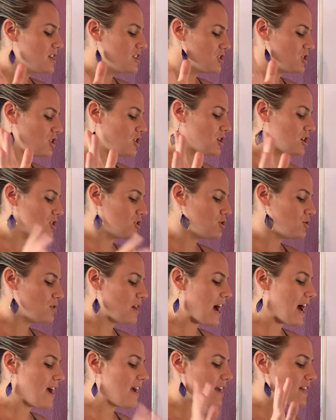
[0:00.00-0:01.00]
So you can do
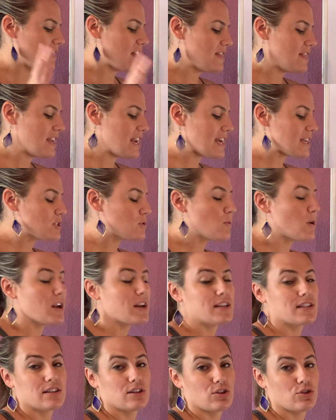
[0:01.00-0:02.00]
that. And then the next one
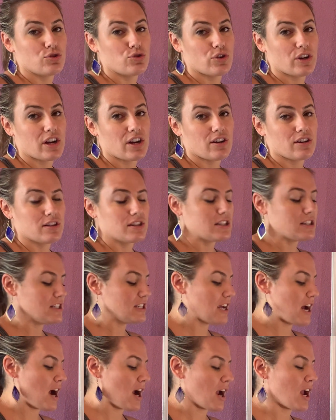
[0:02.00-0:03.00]
is a little trickier, it's the
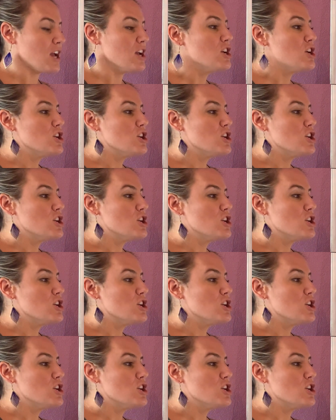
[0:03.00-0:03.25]
tongue.